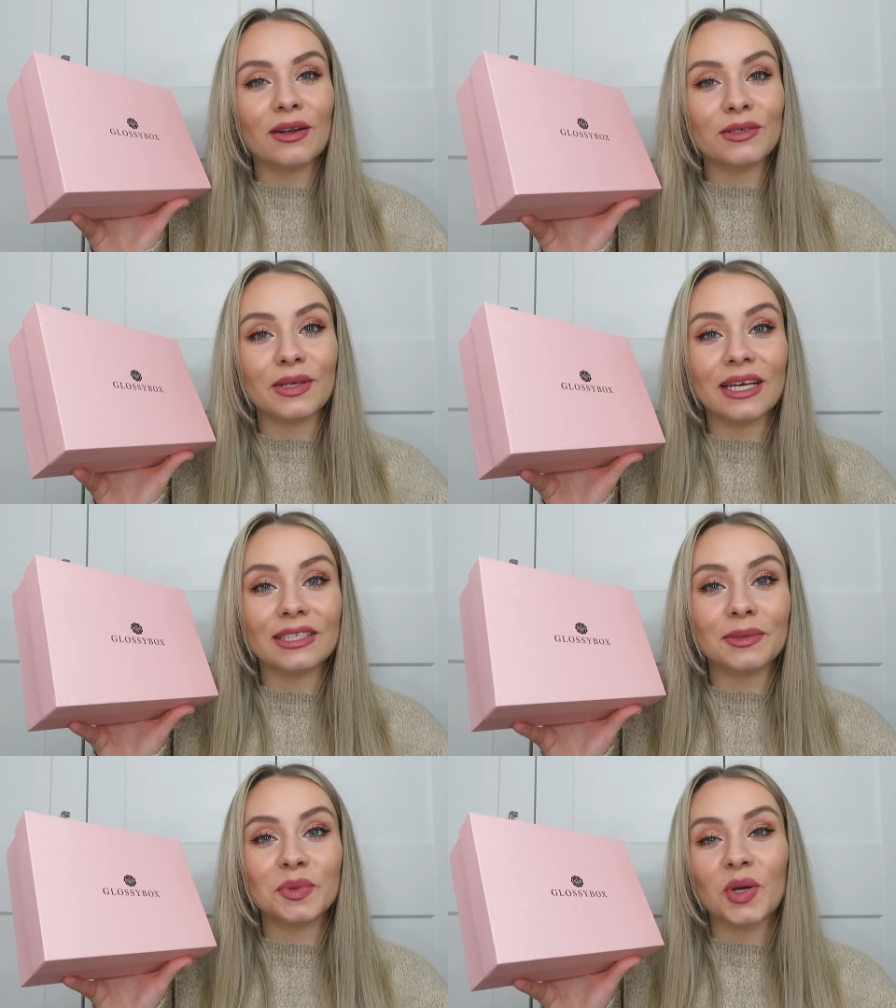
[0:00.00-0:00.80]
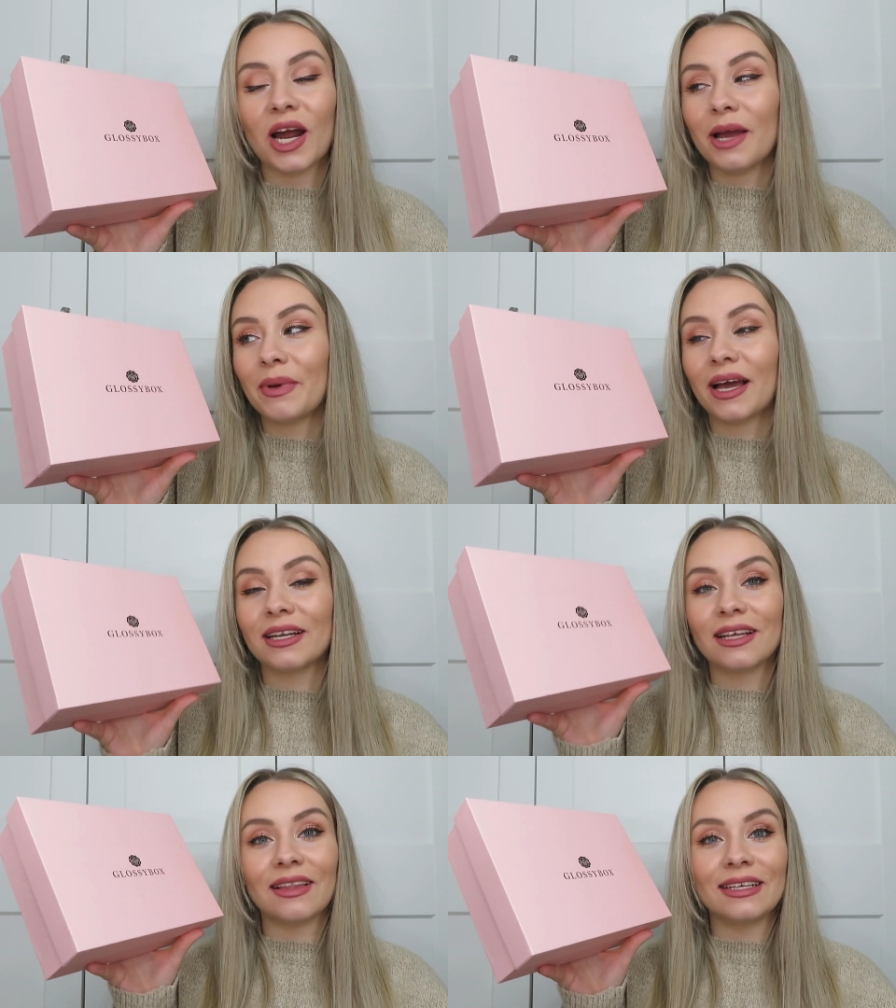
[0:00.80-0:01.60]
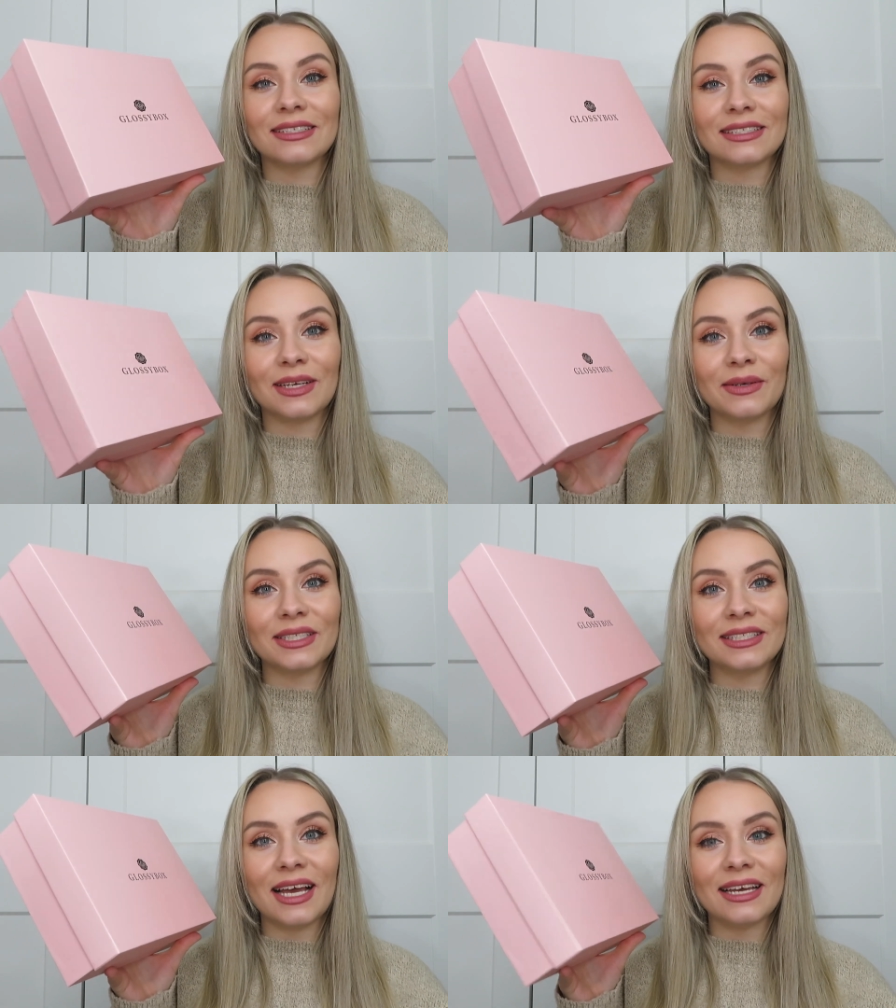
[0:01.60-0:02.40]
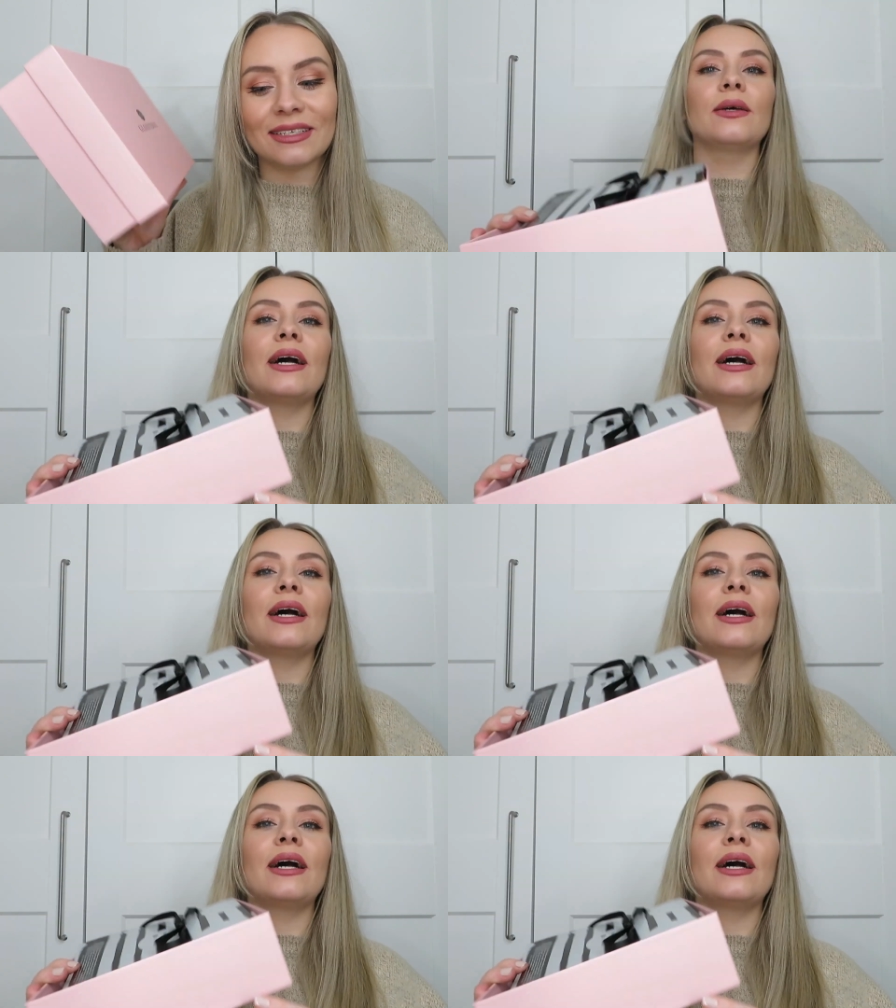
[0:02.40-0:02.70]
and also hit subscribe, and let's see what's inside.